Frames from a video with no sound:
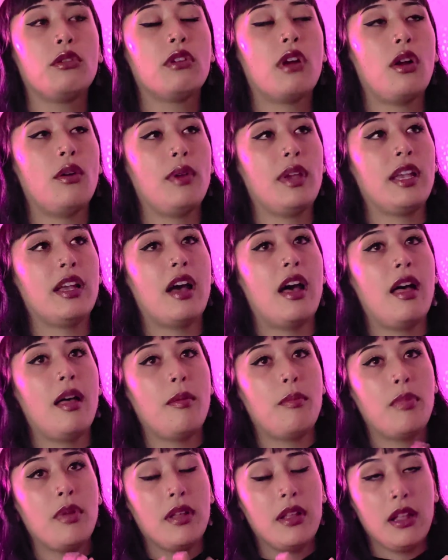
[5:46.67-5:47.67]
growing
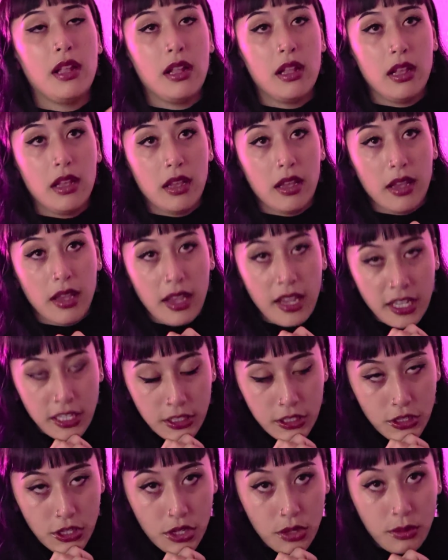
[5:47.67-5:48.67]
up
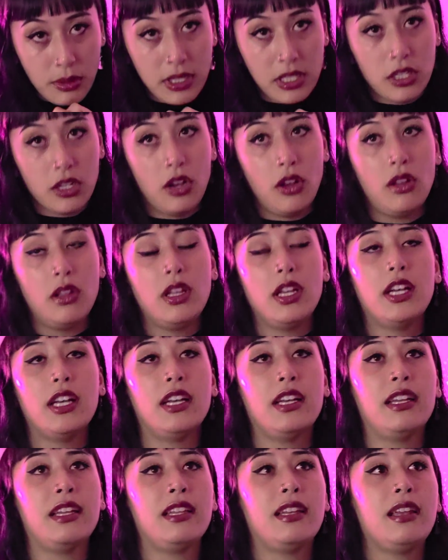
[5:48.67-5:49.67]
into
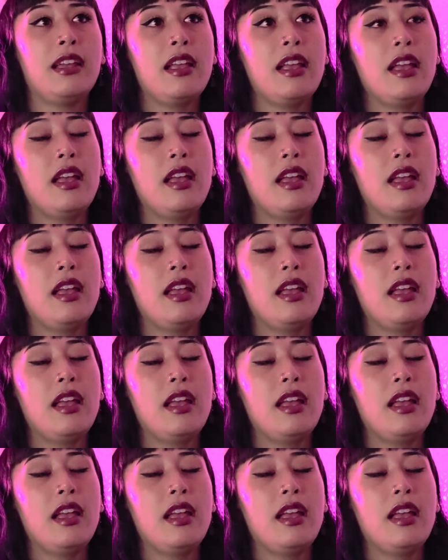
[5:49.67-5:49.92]
adulthood,